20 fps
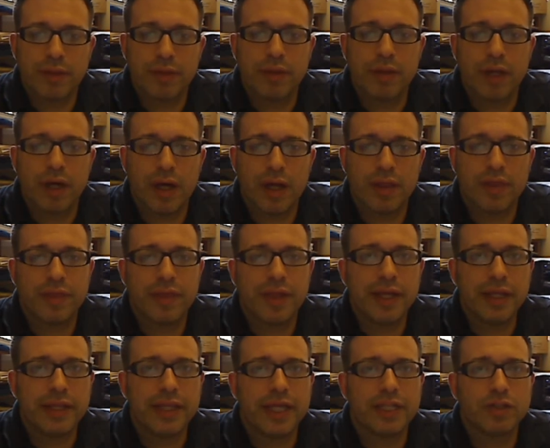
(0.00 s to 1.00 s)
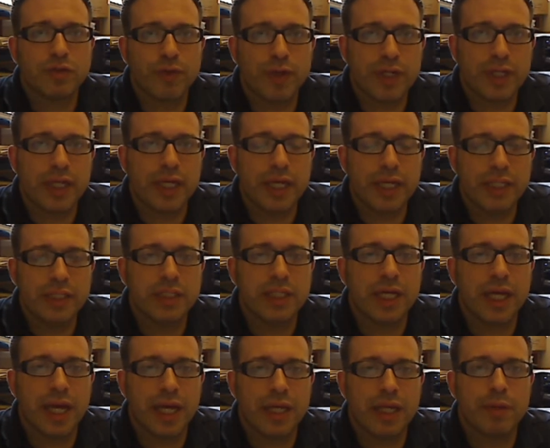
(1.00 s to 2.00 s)
I think that's fairly
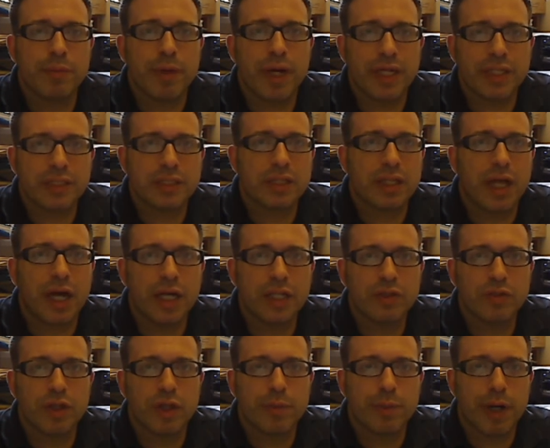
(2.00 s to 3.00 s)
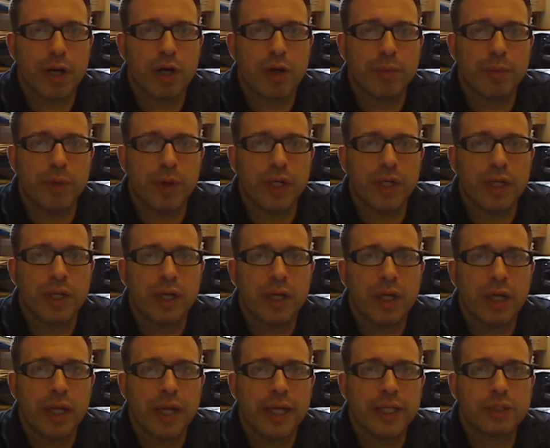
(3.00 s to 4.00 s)
easy, and in my slides for the PowerPoint,
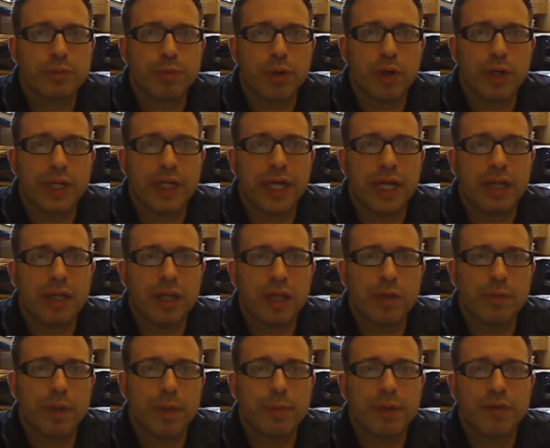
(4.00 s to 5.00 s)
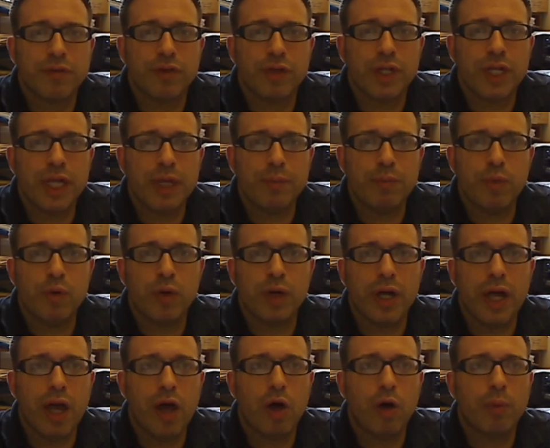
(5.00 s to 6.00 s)
it's broken down a little bit. But if you need more
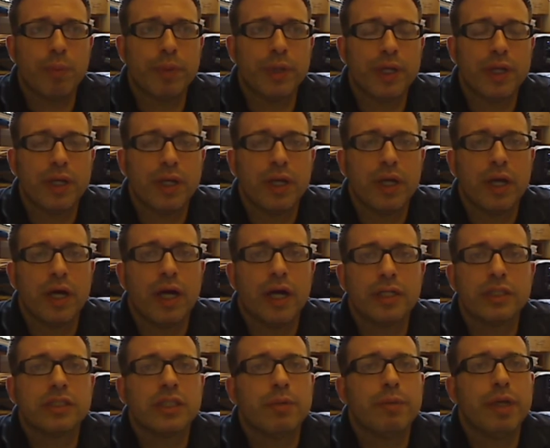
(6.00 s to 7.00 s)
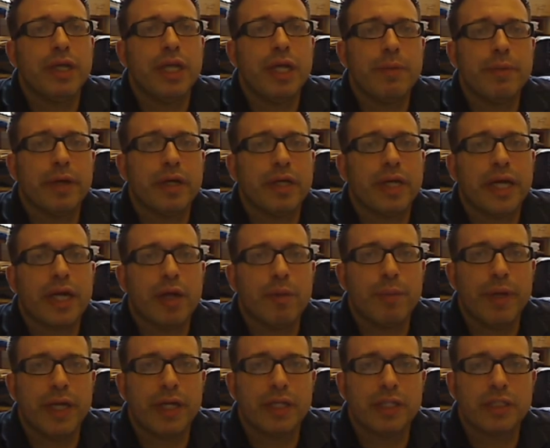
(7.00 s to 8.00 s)
help, send me an email, and I can
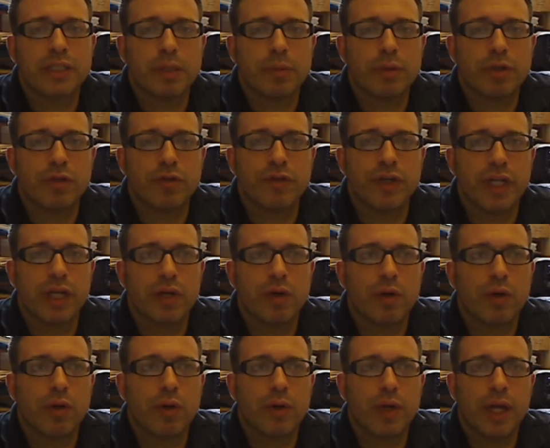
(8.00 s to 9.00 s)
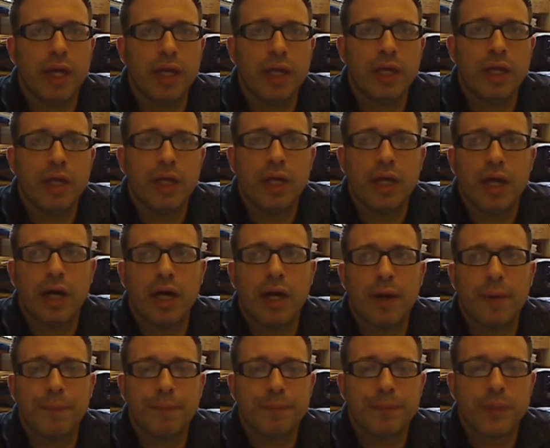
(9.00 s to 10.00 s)
make a similar video, okay?
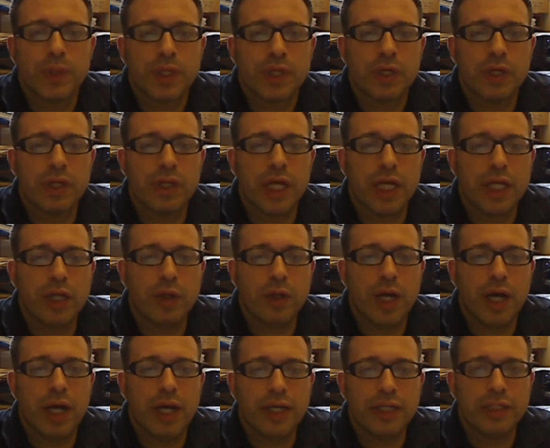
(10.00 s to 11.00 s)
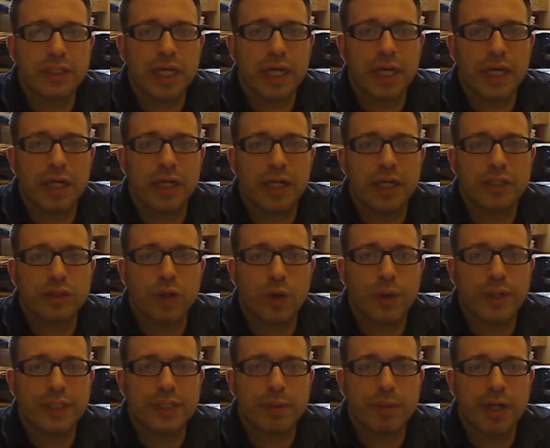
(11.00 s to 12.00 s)
Good luck, you guys, and as
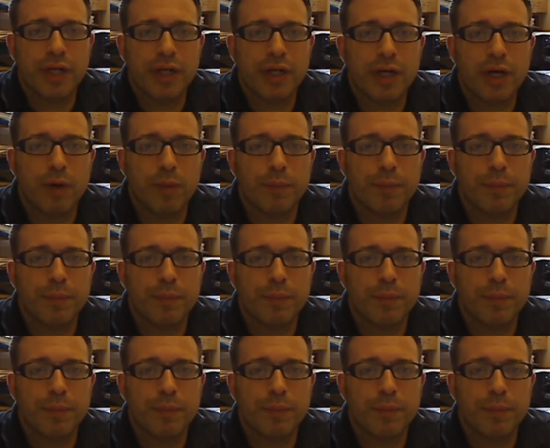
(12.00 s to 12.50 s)
always, I'm here to help.